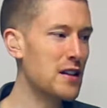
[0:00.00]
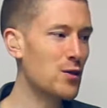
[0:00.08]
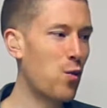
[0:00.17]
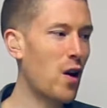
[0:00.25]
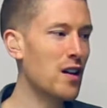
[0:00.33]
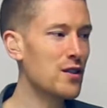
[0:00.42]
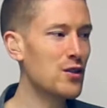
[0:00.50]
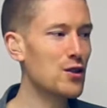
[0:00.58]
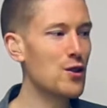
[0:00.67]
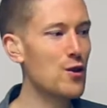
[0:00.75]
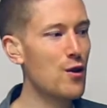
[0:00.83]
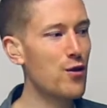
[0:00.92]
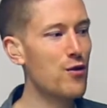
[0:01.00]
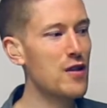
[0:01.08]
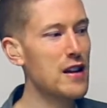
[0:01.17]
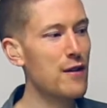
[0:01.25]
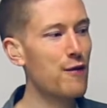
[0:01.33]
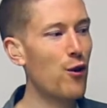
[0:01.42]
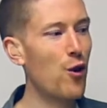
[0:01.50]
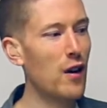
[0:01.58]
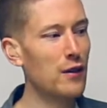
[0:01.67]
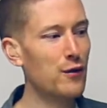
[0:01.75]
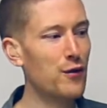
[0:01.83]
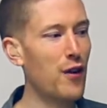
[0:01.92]
1, 2, 3, 4
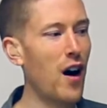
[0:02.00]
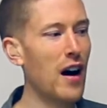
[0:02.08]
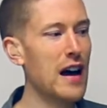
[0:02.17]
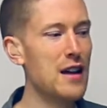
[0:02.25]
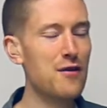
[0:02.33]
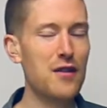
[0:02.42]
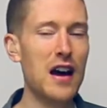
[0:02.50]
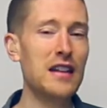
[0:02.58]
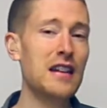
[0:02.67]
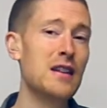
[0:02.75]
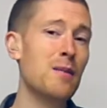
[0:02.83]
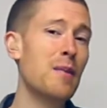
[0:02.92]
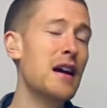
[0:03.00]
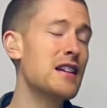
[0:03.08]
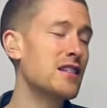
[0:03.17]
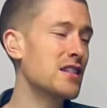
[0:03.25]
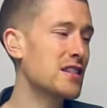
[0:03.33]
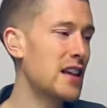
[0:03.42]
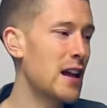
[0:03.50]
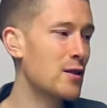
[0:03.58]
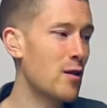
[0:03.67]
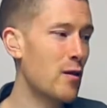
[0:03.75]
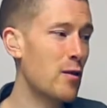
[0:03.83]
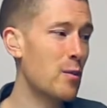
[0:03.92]
and 5, and then the bass and snare
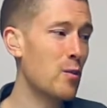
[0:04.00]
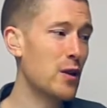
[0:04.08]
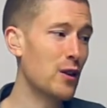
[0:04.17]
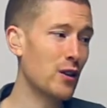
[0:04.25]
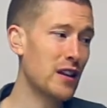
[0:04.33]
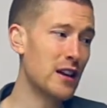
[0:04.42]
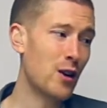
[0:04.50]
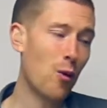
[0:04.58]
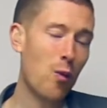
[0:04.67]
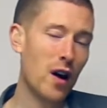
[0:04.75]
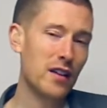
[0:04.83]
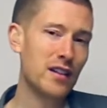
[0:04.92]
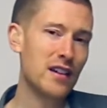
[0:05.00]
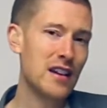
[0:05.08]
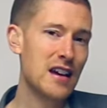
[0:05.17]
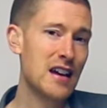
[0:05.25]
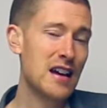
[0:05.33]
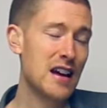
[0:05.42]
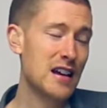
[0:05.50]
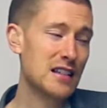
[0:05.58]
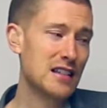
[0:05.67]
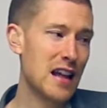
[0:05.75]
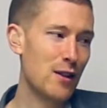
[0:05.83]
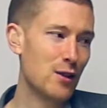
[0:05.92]
drum, we got kick on 1,
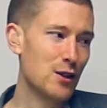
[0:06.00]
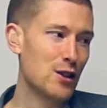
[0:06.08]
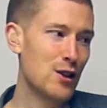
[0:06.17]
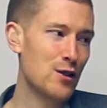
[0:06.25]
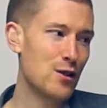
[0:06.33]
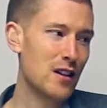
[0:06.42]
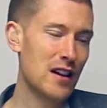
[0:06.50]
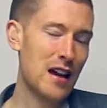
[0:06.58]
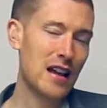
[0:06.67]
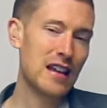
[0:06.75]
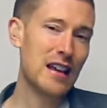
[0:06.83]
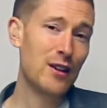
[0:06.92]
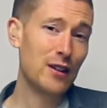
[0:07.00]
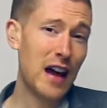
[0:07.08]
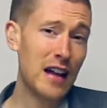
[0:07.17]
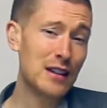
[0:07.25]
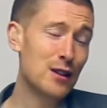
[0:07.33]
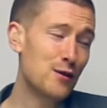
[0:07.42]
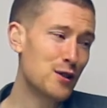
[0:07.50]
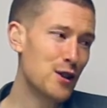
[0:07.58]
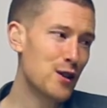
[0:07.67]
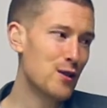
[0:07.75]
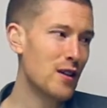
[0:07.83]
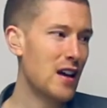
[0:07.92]
snare on 2, kick on and of
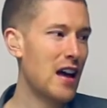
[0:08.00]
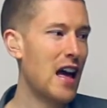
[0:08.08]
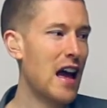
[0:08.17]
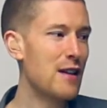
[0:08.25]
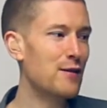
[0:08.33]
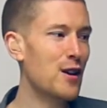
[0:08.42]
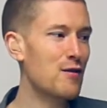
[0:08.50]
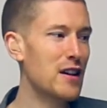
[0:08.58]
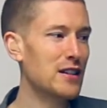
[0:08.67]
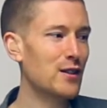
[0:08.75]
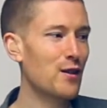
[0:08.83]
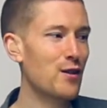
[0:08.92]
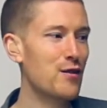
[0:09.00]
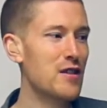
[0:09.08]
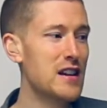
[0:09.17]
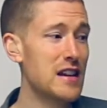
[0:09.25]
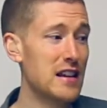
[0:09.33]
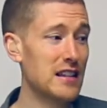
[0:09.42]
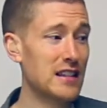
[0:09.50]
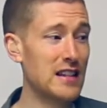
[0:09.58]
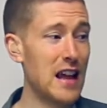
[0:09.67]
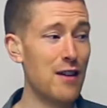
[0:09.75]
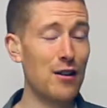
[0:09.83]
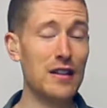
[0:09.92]
2, 8th note rest on 3,
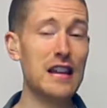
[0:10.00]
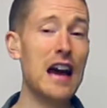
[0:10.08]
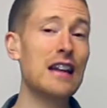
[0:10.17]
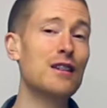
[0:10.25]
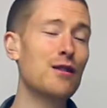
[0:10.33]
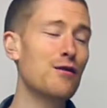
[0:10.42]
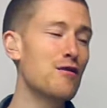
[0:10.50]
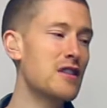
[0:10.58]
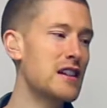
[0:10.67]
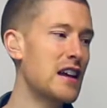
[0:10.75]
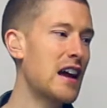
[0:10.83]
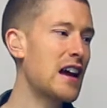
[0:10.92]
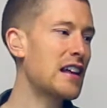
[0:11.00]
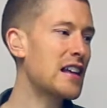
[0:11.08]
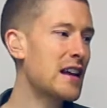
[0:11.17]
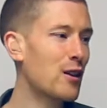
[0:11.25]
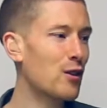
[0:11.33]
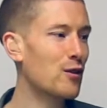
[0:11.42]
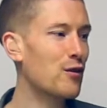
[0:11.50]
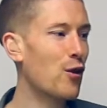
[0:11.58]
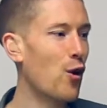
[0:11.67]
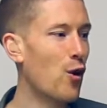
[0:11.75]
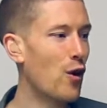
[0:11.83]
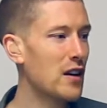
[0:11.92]
snare on the and of 3, kick on
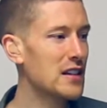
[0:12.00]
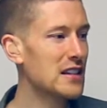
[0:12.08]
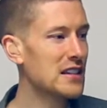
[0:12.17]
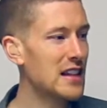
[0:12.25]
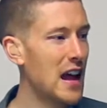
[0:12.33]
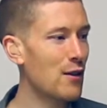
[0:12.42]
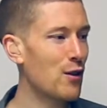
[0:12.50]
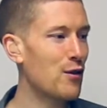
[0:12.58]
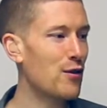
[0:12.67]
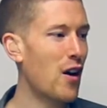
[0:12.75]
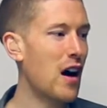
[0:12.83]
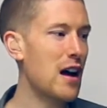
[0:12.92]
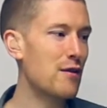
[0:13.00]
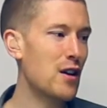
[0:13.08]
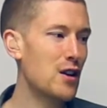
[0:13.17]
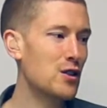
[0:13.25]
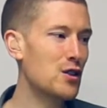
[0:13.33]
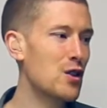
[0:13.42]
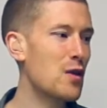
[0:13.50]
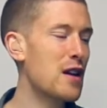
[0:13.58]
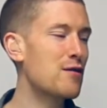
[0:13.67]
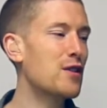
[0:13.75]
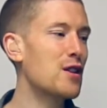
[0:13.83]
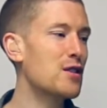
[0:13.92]
4, snare on 5, 2
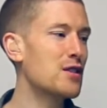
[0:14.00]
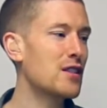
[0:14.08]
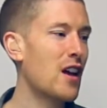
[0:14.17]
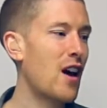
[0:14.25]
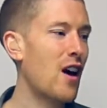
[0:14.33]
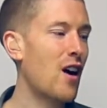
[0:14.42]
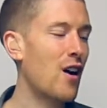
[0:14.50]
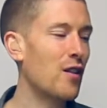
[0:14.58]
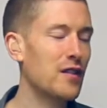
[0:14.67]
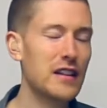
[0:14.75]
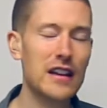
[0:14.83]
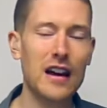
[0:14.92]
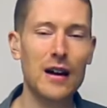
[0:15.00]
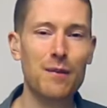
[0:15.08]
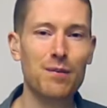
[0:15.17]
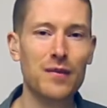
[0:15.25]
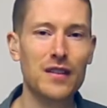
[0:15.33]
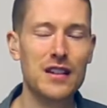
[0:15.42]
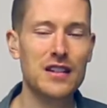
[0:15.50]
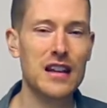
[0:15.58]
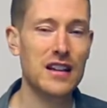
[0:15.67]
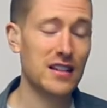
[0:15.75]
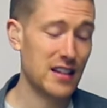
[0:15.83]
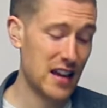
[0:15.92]
8th notes on the
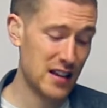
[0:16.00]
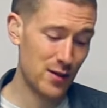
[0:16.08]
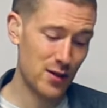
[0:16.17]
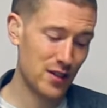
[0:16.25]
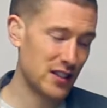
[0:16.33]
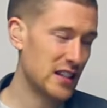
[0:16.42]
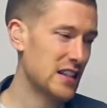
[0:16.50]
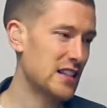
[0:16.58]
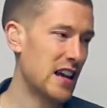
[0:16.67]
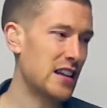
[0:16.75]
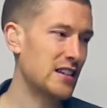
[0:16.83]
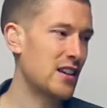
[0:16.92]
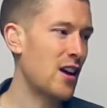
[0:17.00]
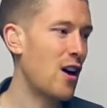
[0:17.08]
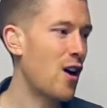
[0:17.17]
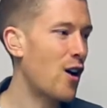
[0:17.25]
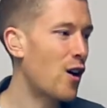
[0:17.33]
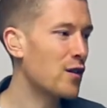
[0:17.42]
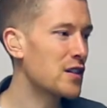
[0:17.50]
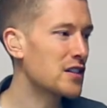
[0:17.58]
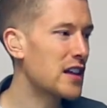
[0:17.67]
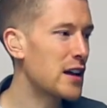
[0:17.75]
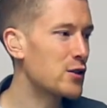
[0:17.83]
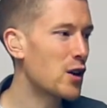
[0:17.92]
6. Okay, so we've got 6 and on the
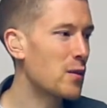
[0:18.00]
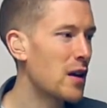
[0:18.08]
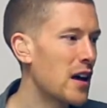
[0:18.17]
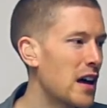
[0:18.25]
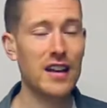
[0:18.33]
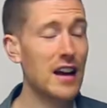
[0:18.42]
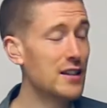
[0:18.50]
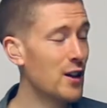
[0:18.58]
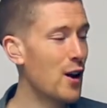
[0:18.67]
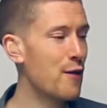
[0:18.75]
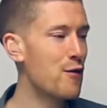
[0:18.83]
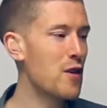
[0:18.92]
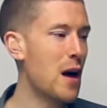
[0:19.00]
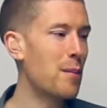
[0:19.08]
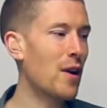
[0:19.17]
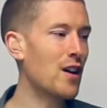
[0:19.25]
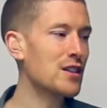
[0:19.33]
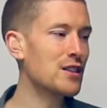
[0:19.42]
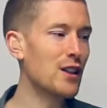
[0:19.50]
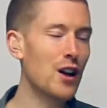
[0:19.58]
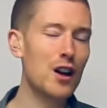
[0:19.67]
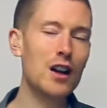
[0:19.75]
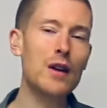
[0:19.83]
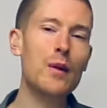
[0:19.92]
snare drum. Okay, so going through that bar
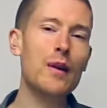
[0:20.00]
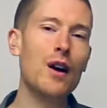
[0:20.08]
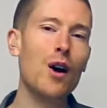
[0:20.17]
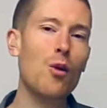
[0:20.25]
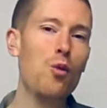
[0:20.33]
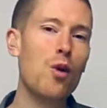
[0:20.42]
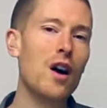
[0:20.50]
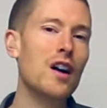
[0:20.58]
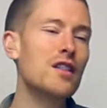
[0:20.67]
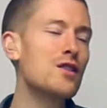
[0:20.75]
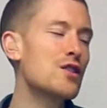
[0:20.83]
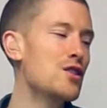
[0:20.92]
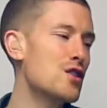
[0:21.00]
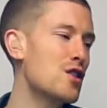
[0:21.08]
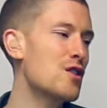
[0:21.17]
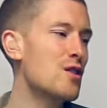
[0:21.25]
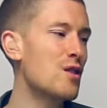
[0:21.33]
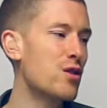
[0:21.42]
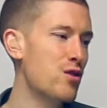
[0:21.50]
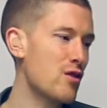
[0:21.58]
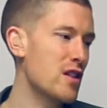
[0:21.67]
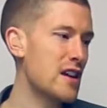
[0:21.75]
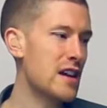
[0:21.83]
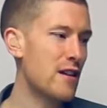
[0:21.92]
slowly, we got 1, 2,
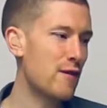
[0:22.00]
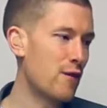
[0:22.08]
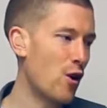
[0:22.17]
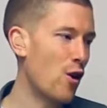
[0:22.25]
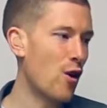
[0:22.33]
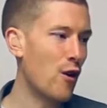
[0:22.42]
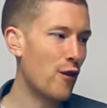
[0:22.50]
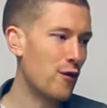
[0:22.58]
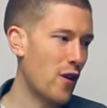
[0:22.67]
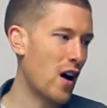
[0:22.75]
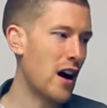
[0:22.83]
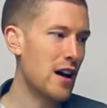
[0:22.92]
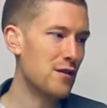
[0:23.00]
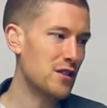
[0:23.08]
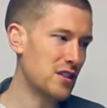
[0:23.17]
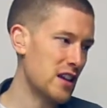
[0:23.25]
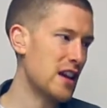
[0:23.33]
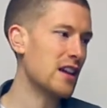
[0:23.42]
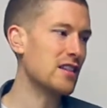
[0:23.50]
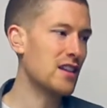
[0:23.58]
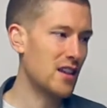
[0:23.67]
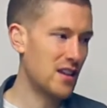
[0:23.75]
3, 4, 5, 6.